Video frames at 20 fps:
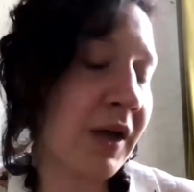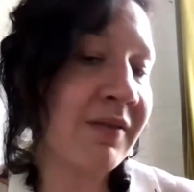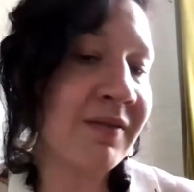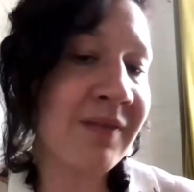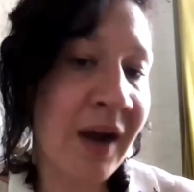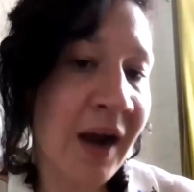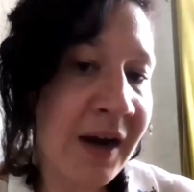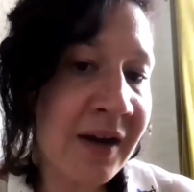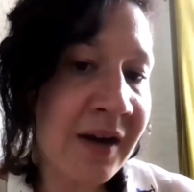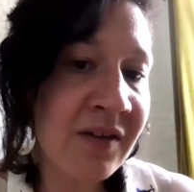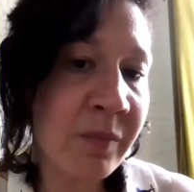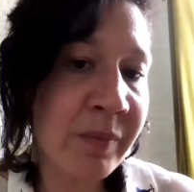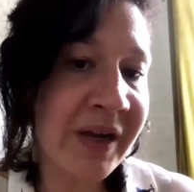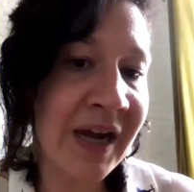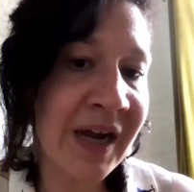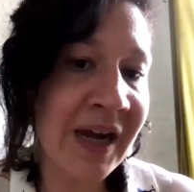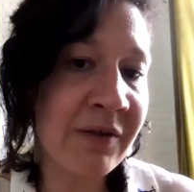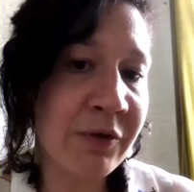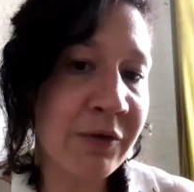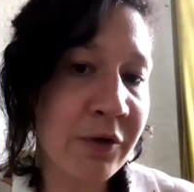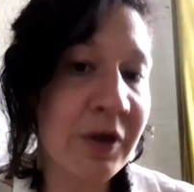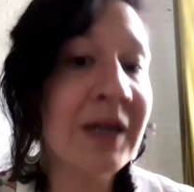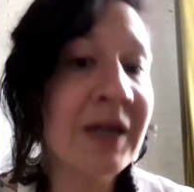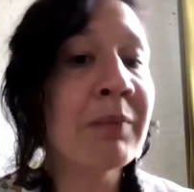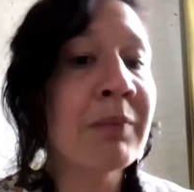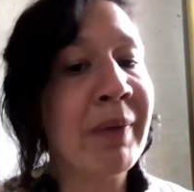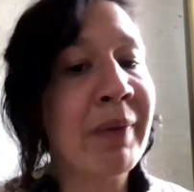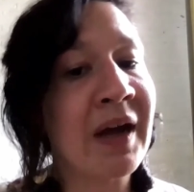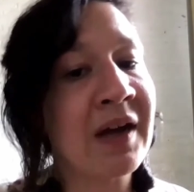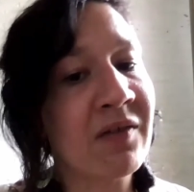diet behavior
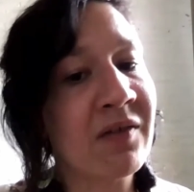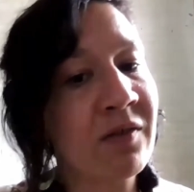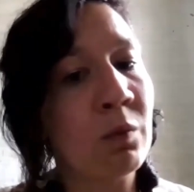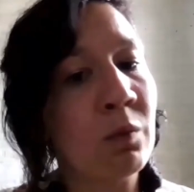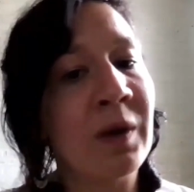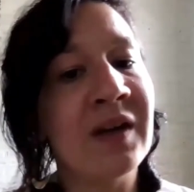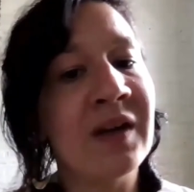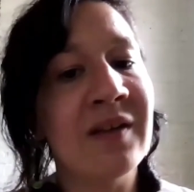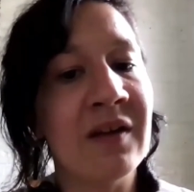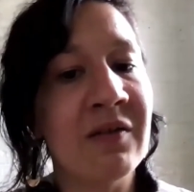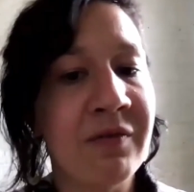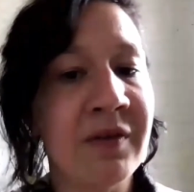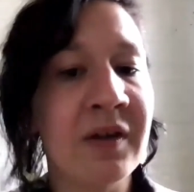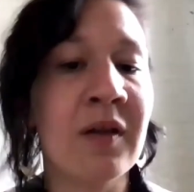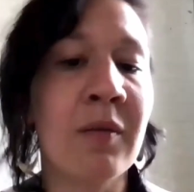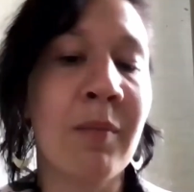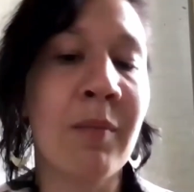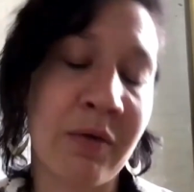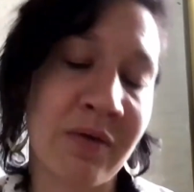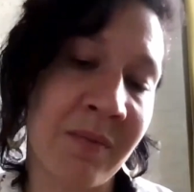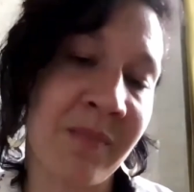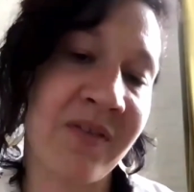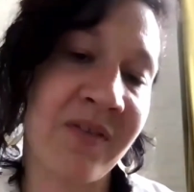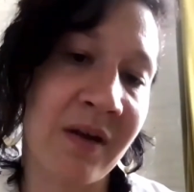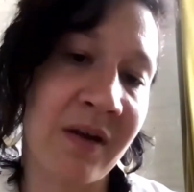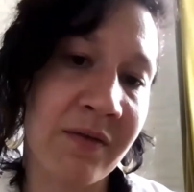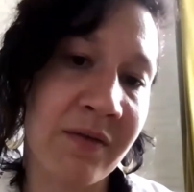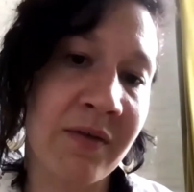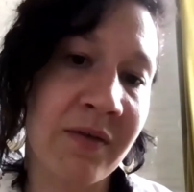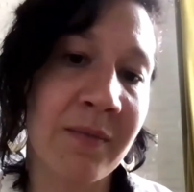impacts the way they feel about
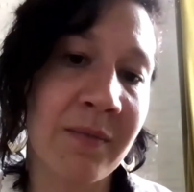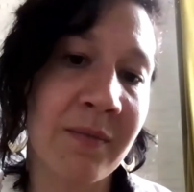themselves.